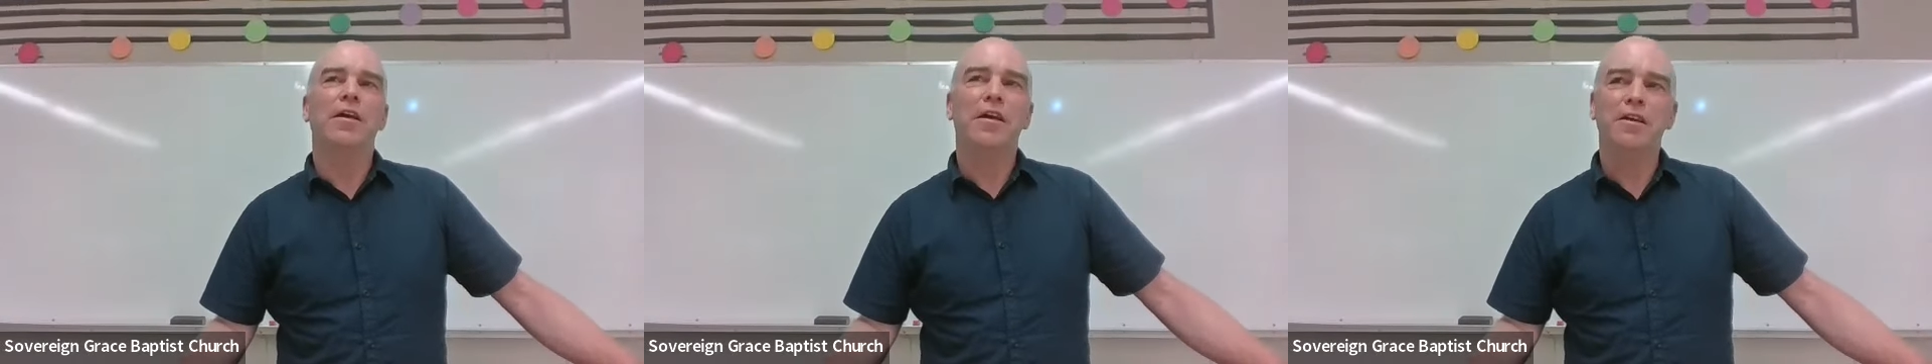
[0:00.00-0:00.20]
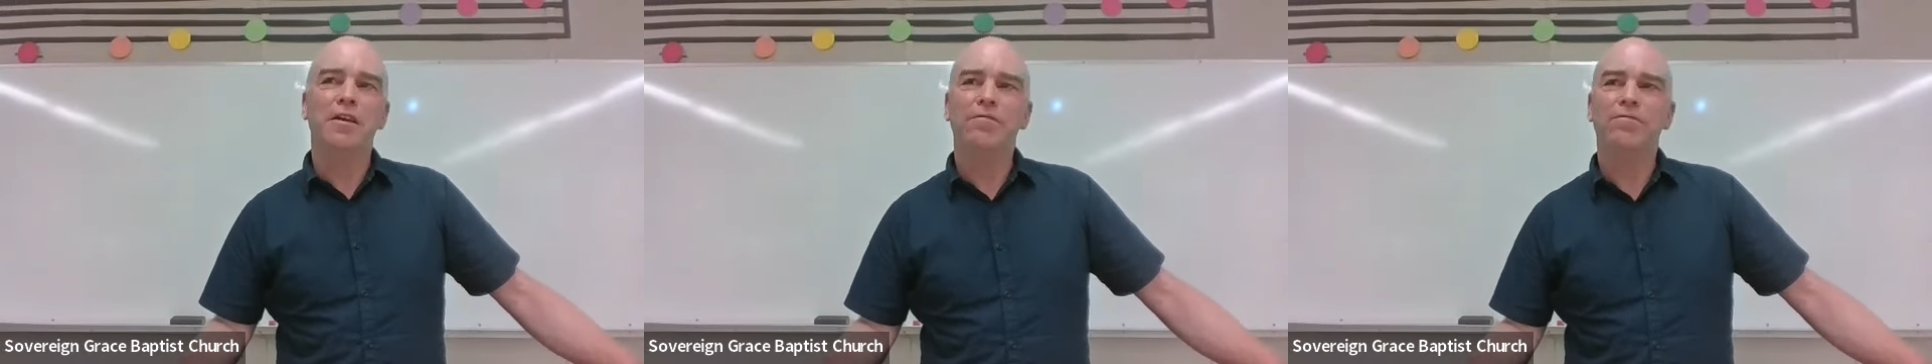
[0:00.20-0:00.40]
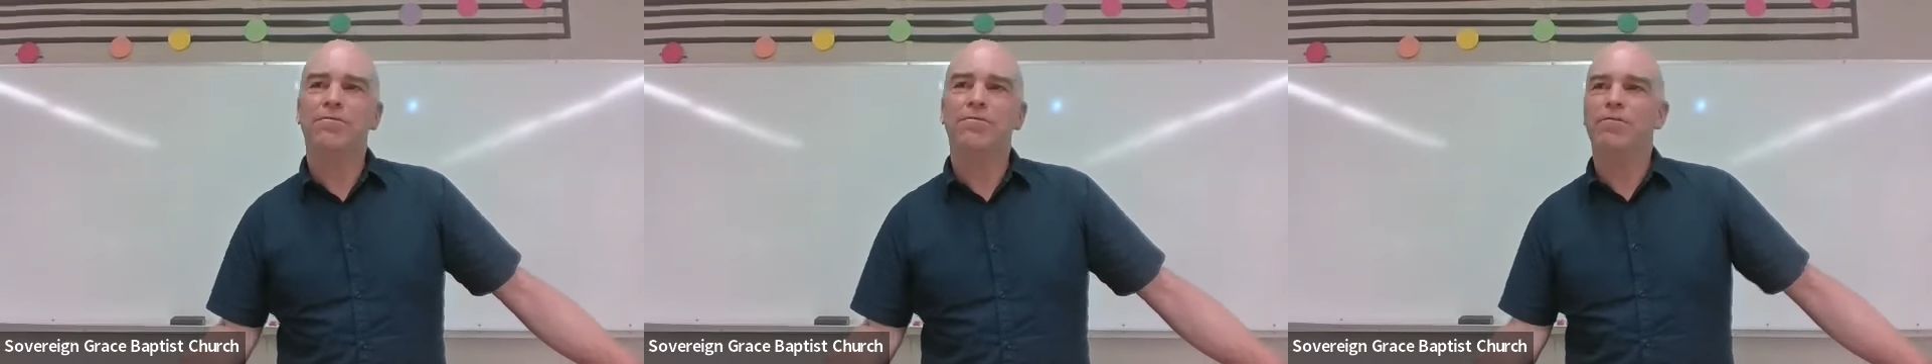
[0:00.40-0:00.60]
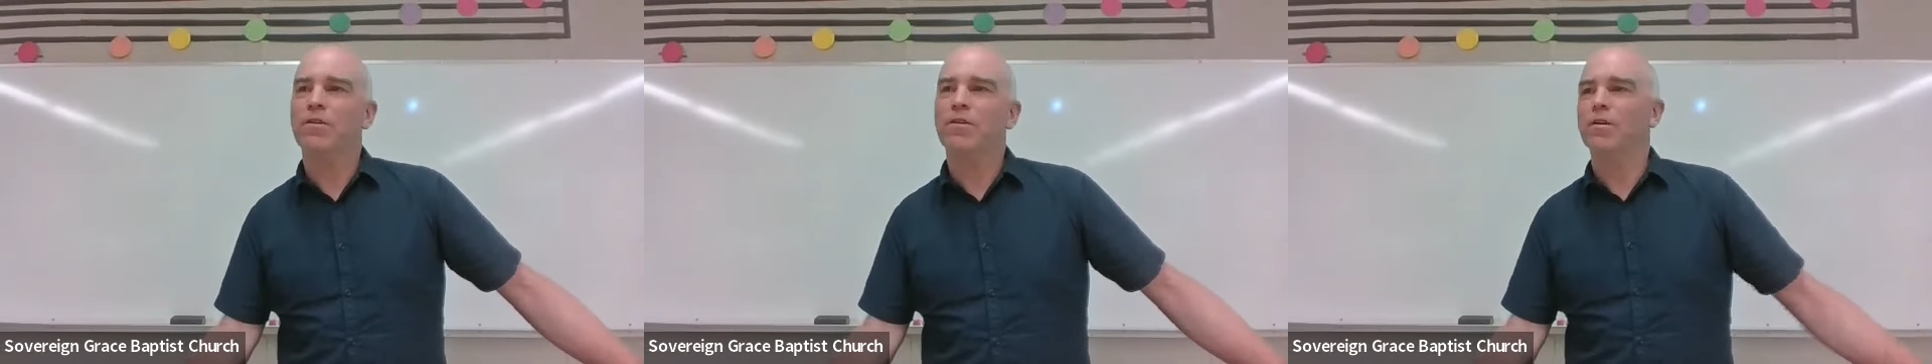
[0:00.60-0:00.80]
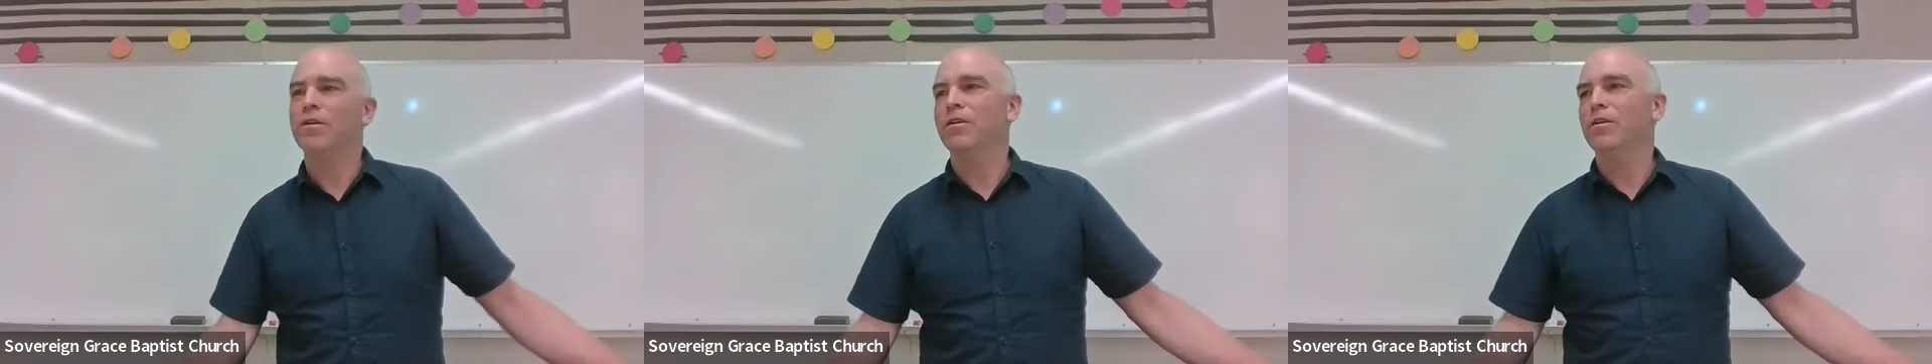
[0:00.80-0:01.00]
if
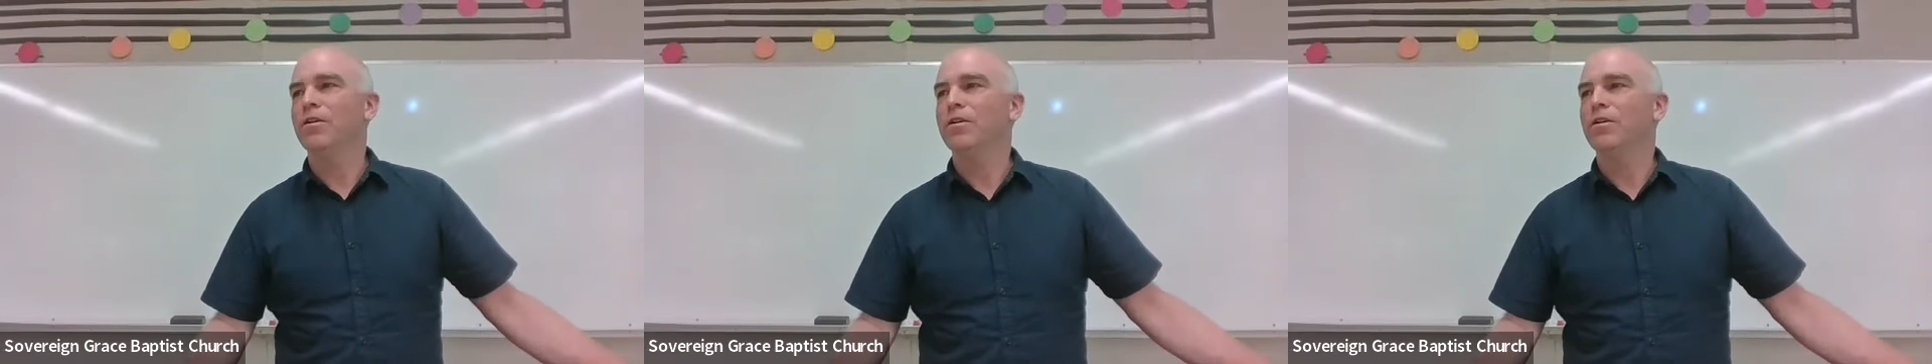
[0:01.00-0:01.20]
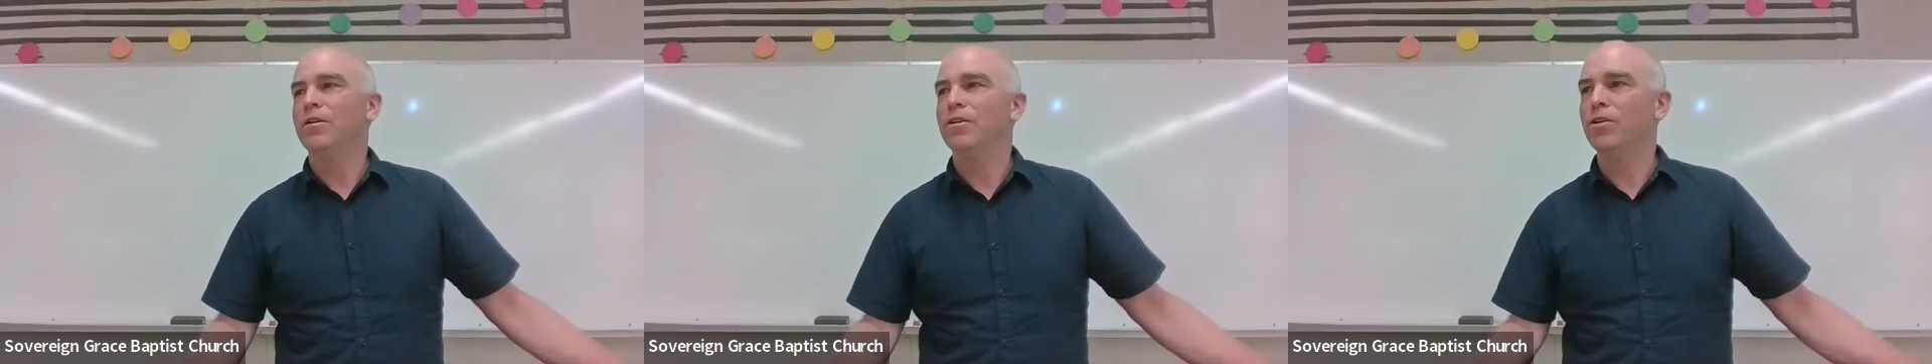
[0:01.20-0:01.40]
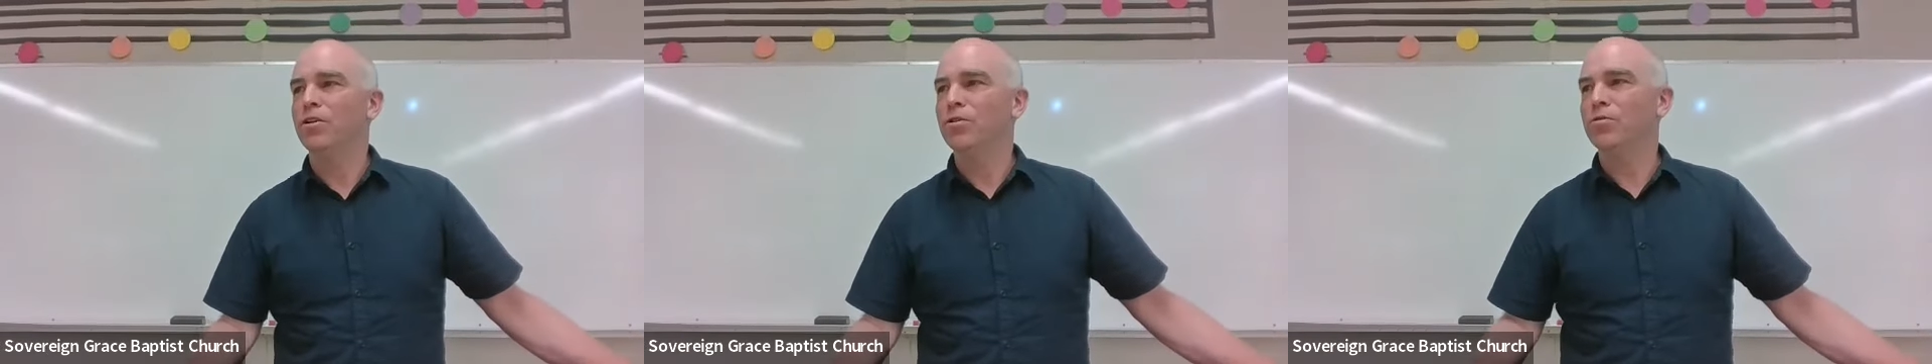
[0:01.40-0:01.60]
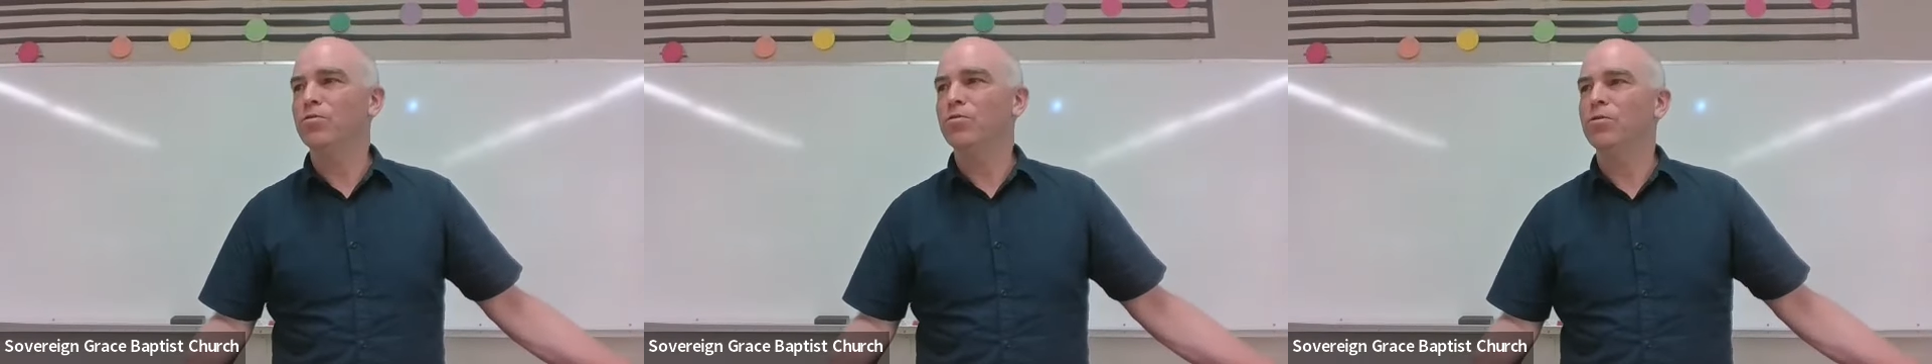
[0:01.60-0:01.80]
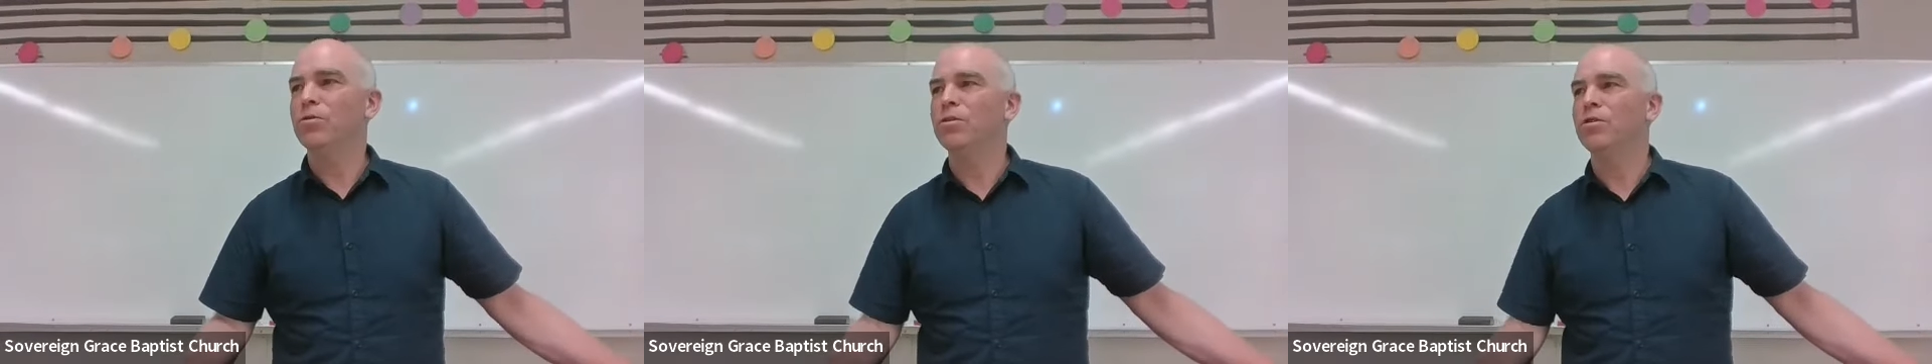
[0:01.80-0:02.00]

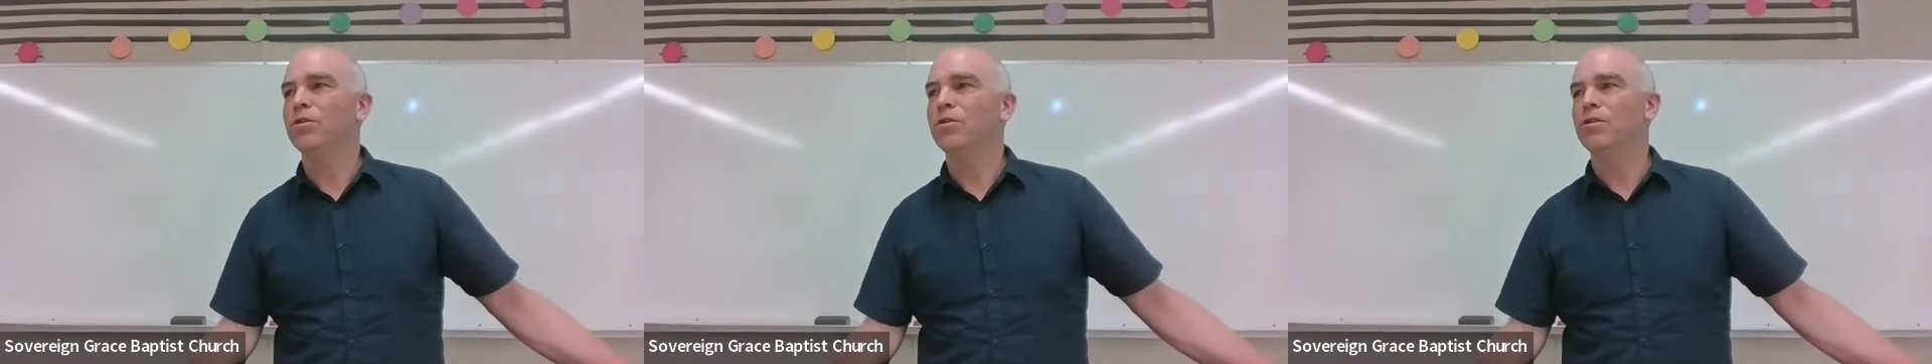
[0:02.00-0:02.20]
you